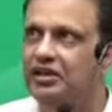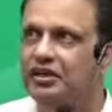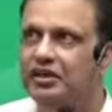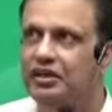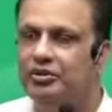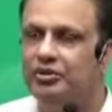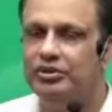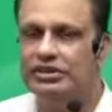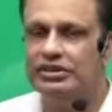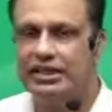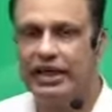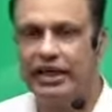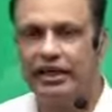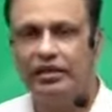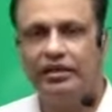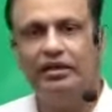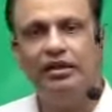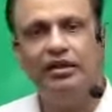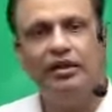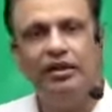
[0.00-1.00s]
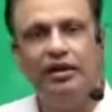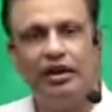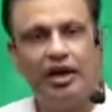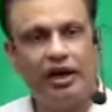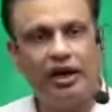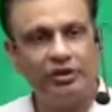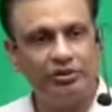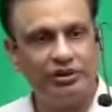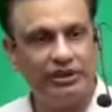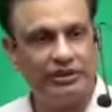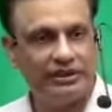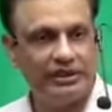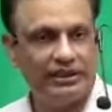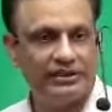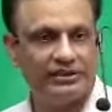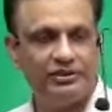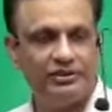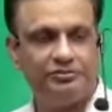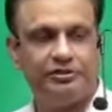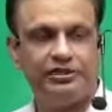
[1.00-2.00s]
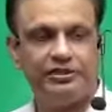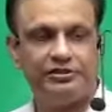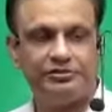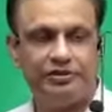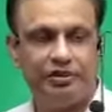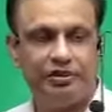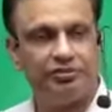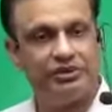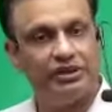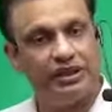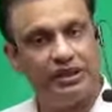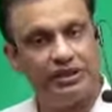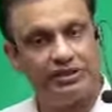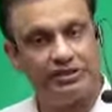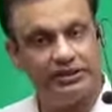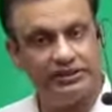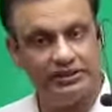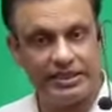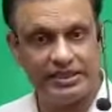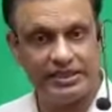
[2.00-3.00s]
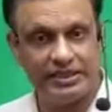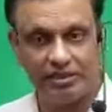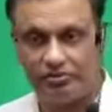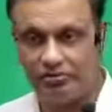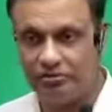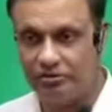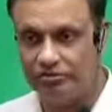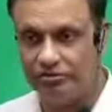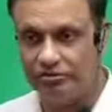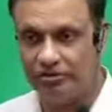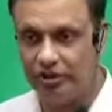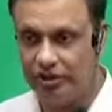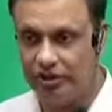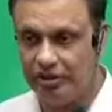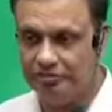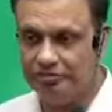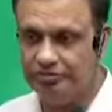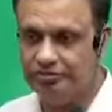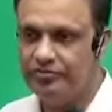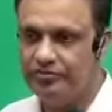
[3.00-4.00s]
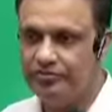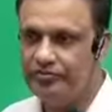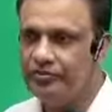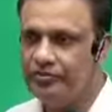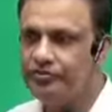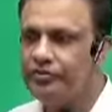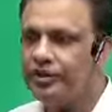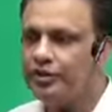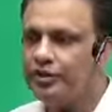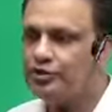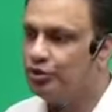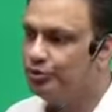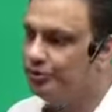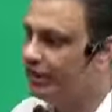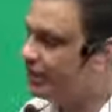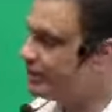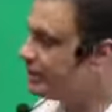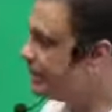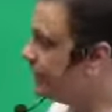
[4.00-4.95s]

was that how ethics differs from the other system of norm. So we had seen